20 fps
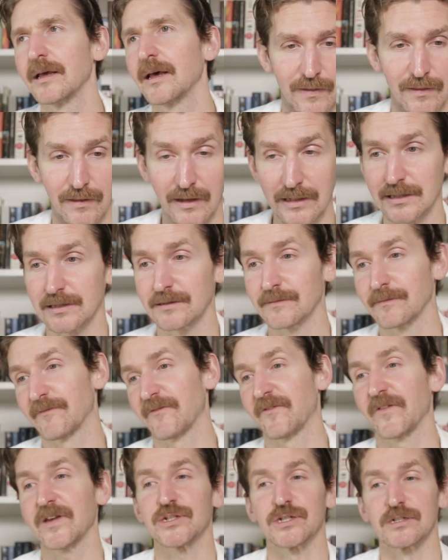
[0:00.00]
This
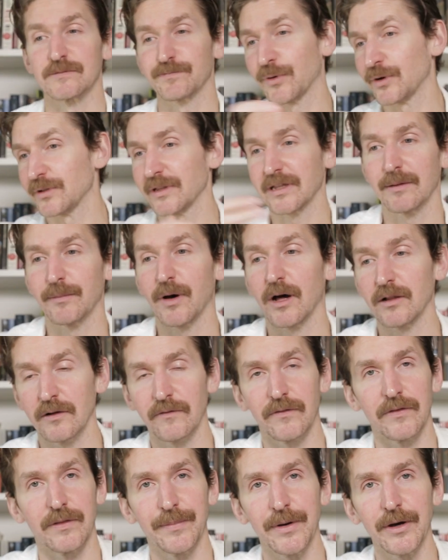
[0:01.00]
fish is pulling him all
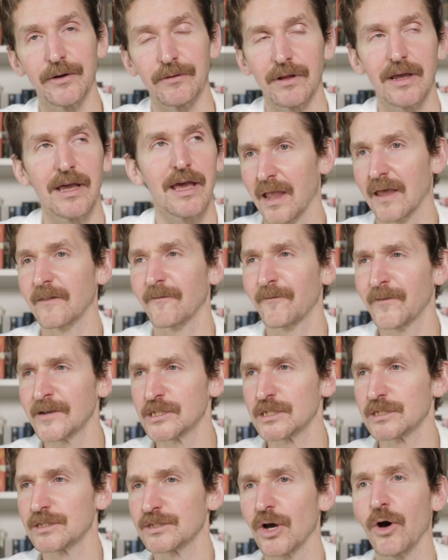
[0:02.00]
over the boat, and the fish
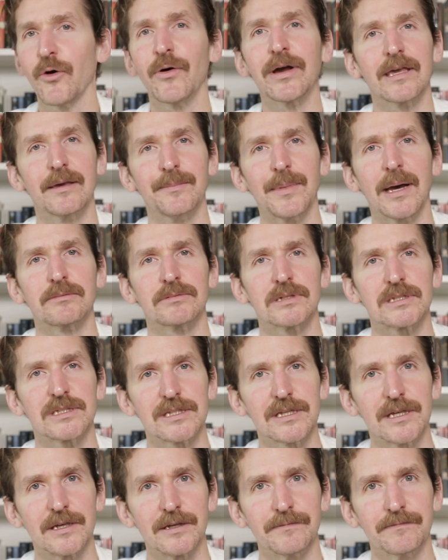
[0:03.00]
is towing him out to
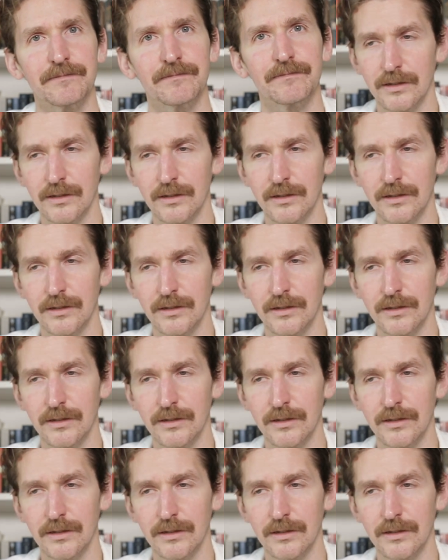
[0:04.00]
sea.